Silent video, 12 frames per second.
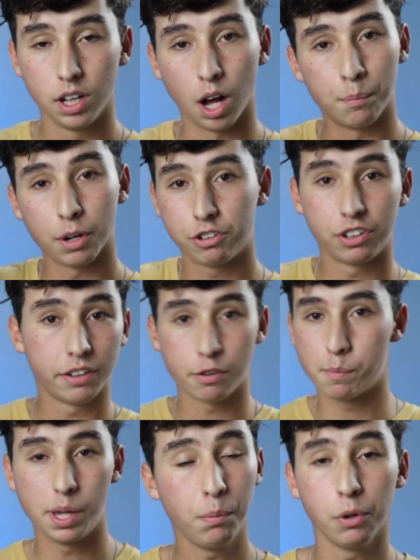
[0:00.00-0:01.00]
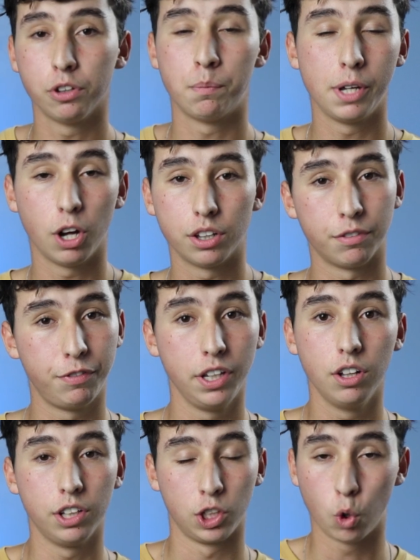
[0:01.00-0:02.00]
a bunch of different people to be on the
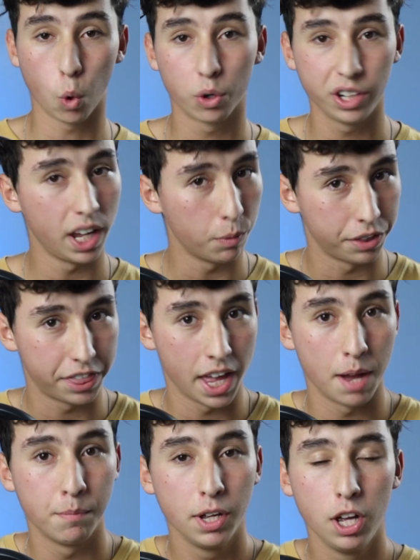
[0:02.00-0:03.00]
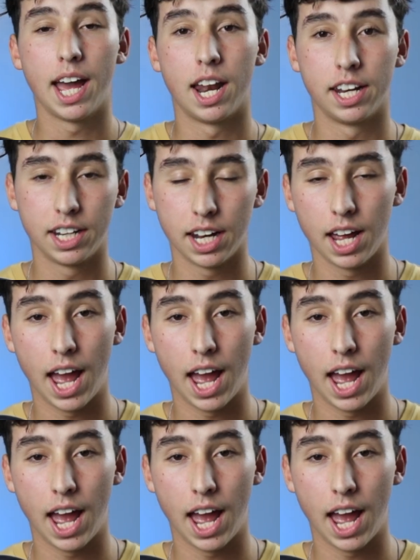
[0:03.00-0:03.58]
field and coordinate with them and